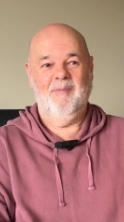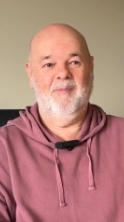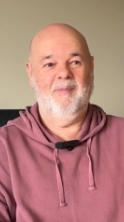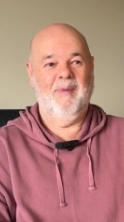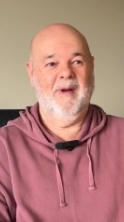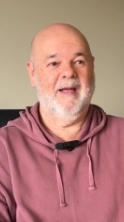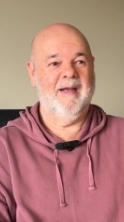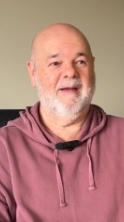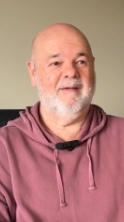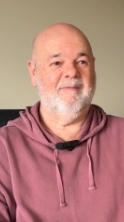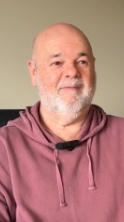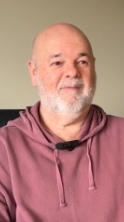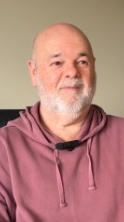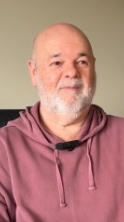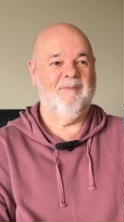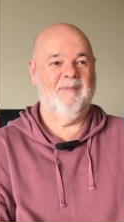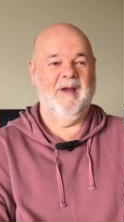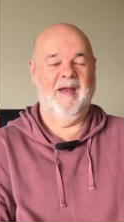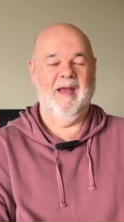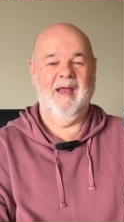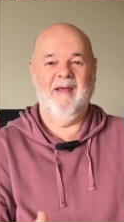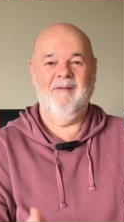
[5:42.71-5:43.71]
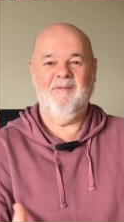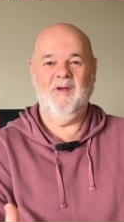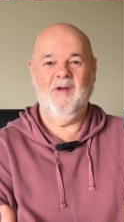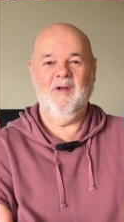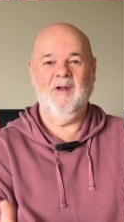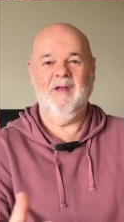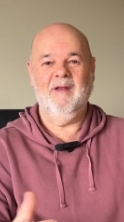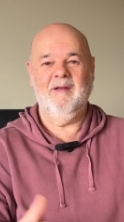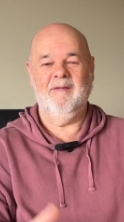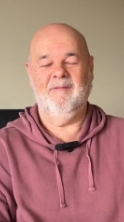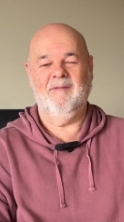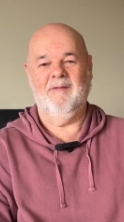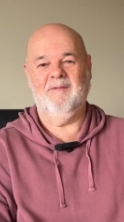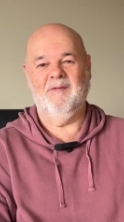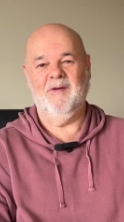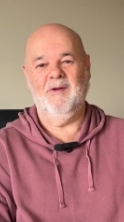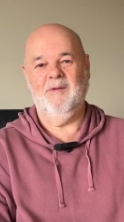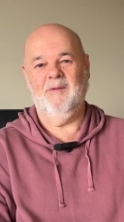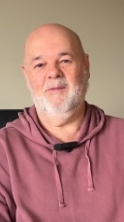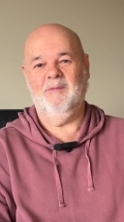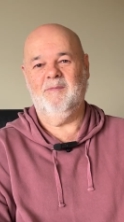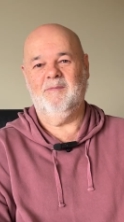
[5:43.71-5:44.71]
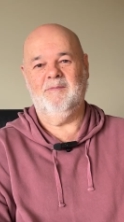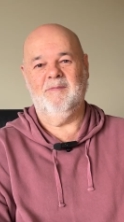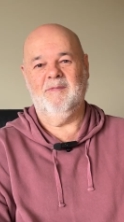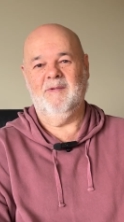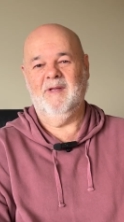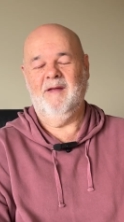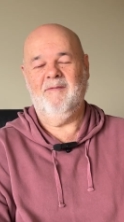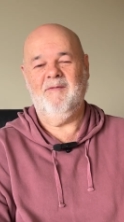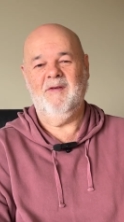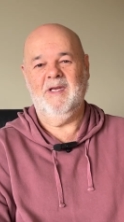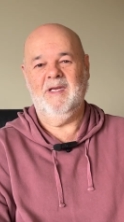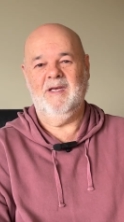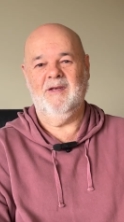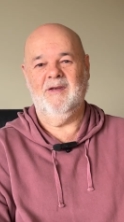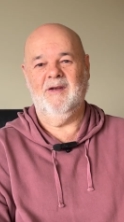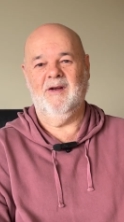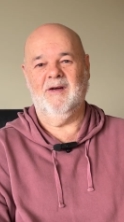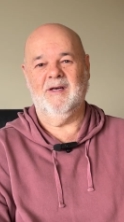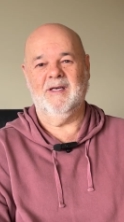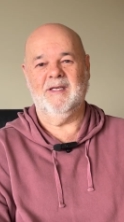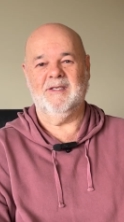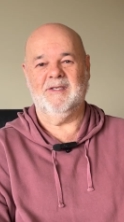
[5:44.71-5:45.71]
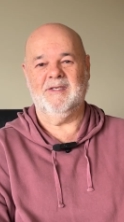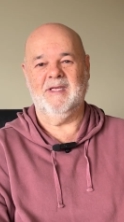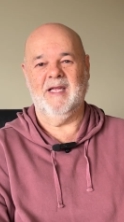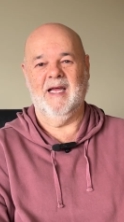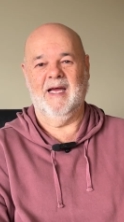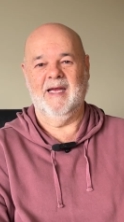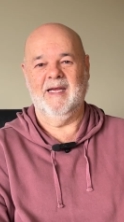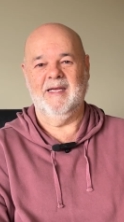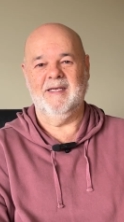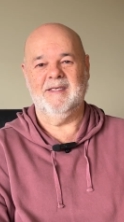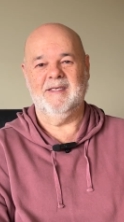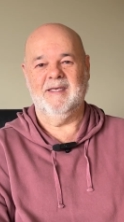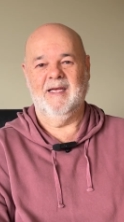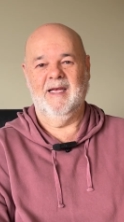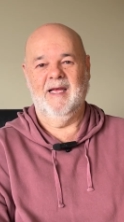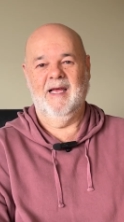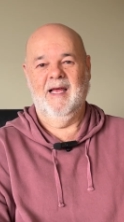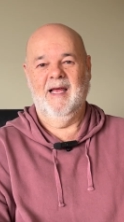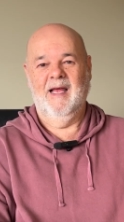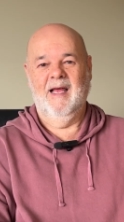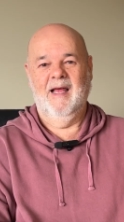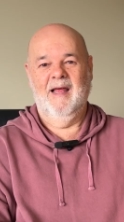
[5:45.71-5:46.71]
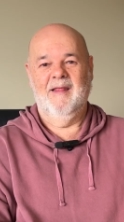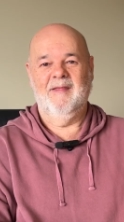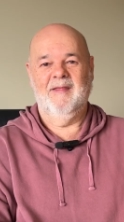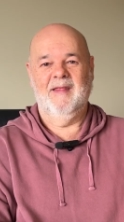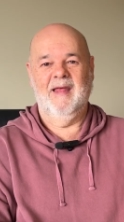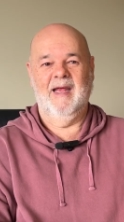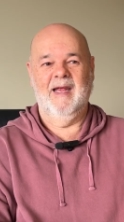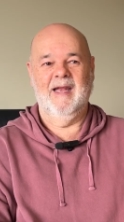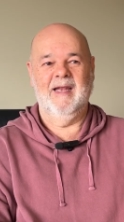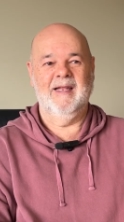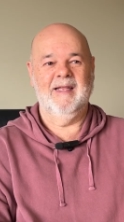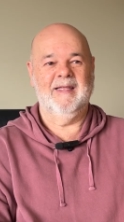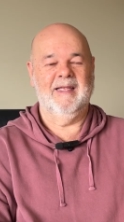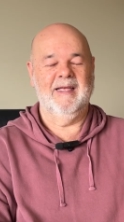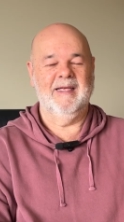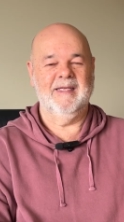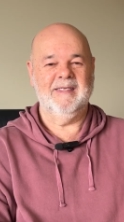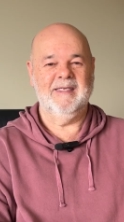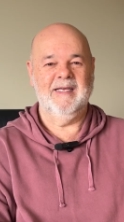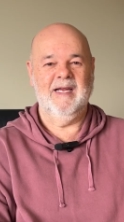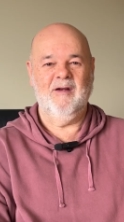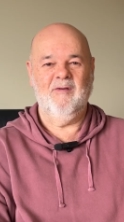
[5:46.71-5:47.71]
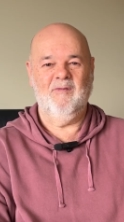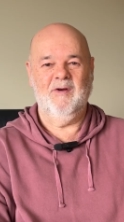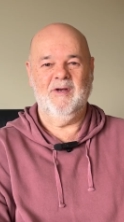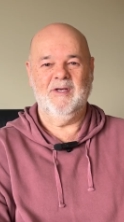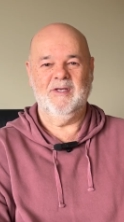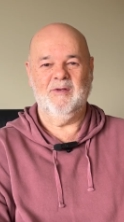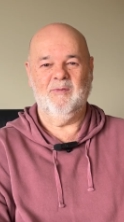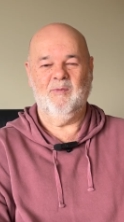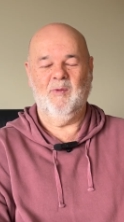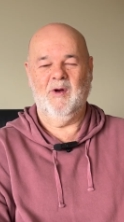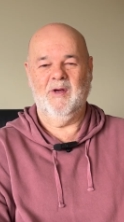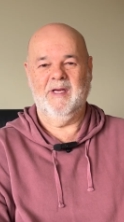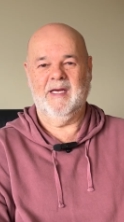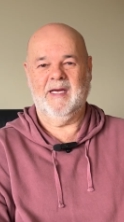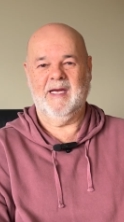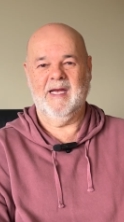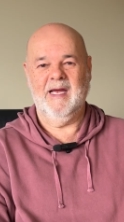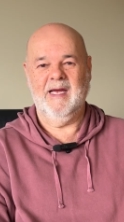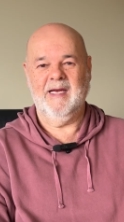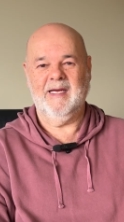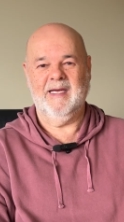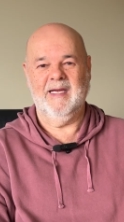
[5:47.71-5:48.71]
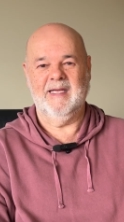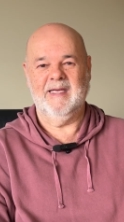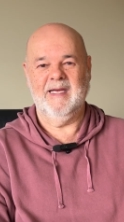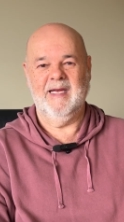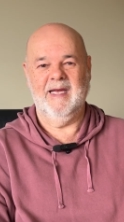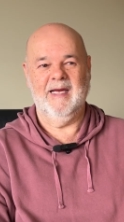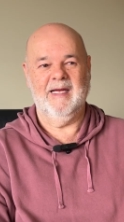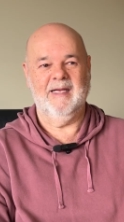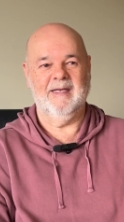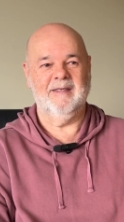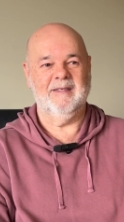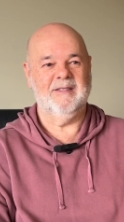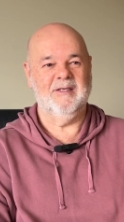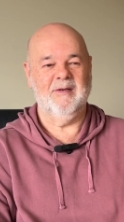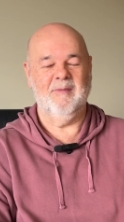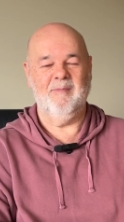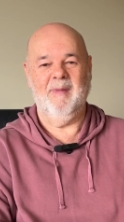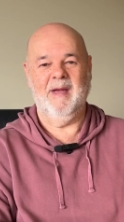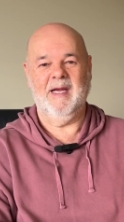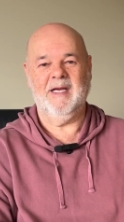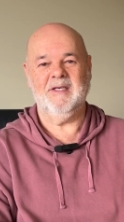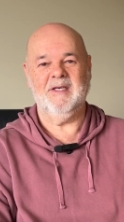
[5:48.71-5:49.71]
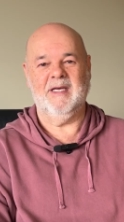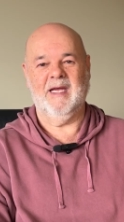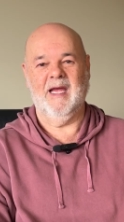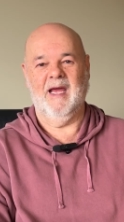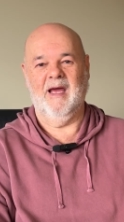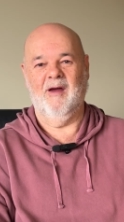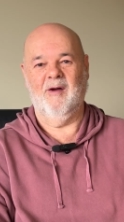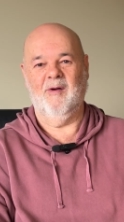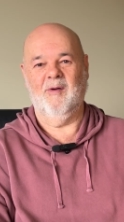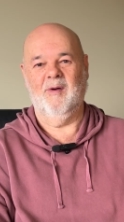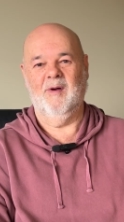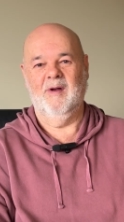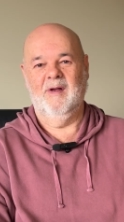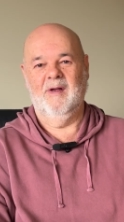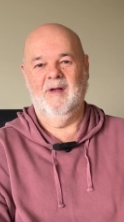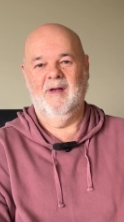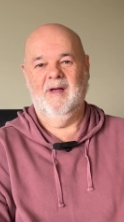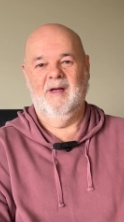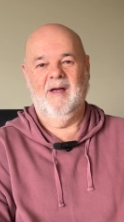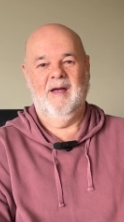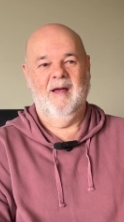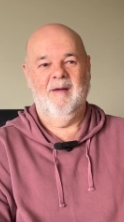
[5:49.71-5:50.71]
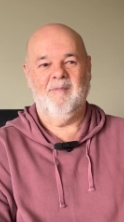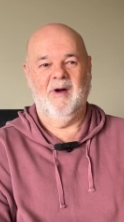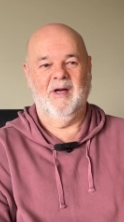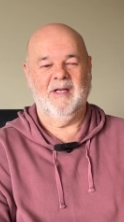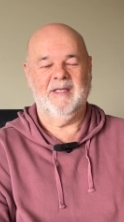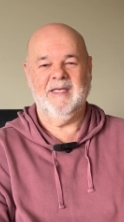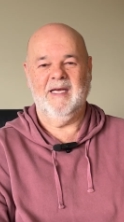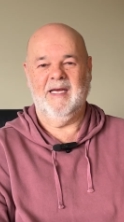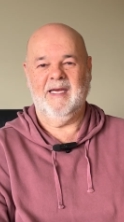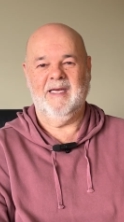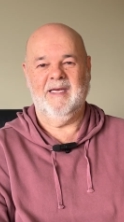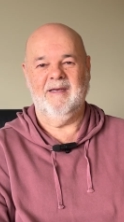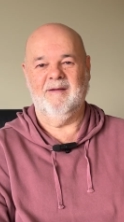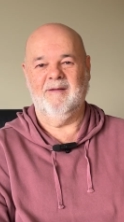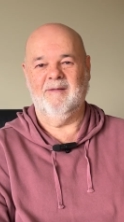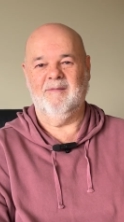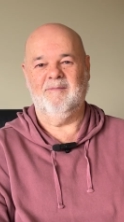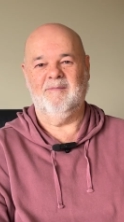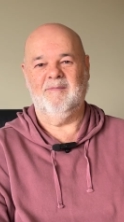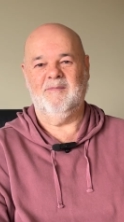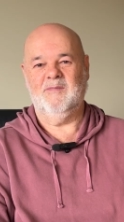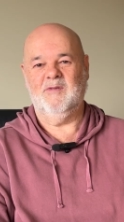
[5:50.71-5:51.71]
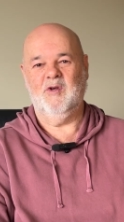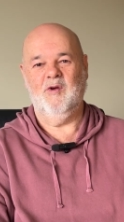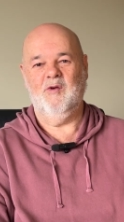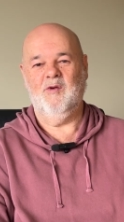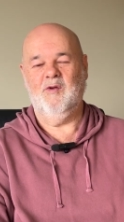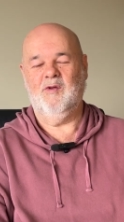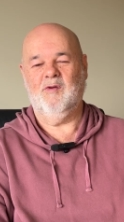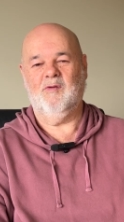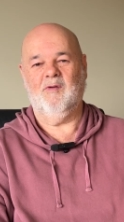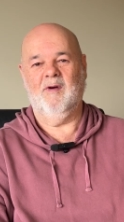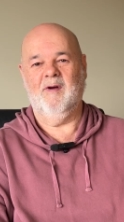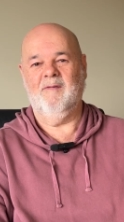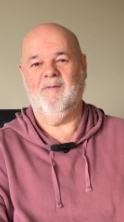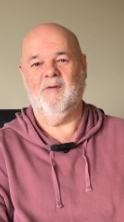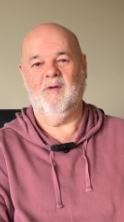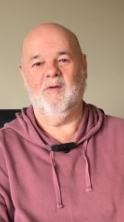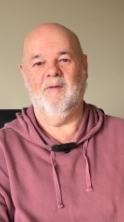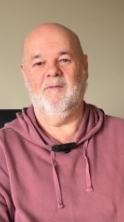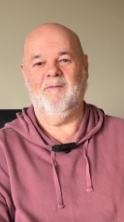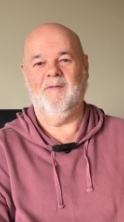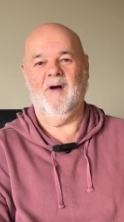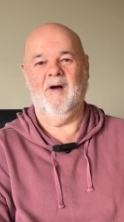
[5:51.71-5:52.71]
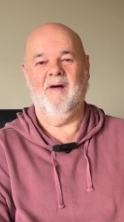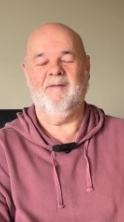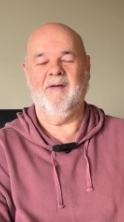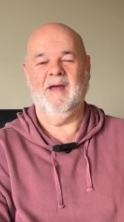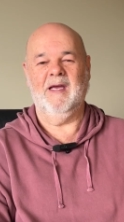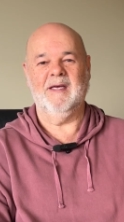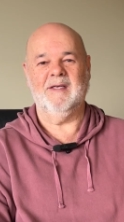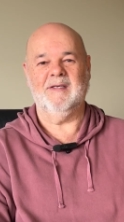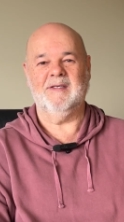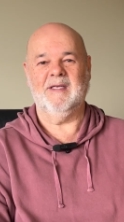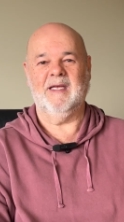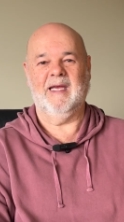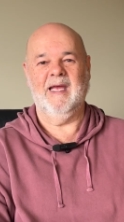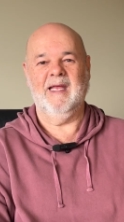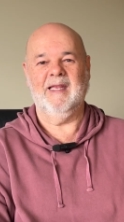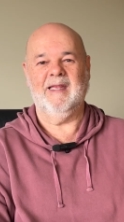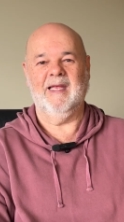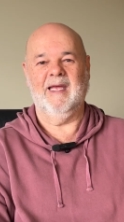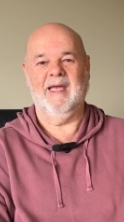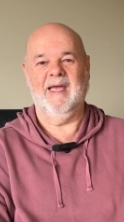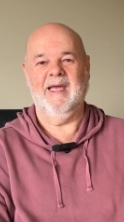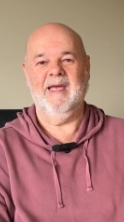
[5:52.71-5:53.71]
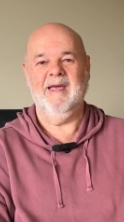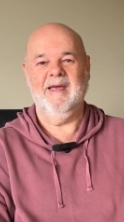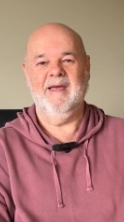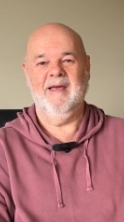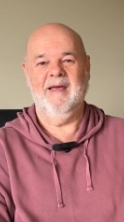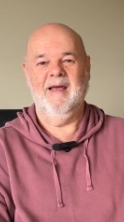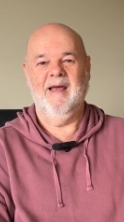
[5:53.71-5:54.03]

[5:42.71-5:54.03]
But if you live in the United States, then there's no reason why you can't get down to Mexico. Might take you 2, 3, 4, 5 hours to get there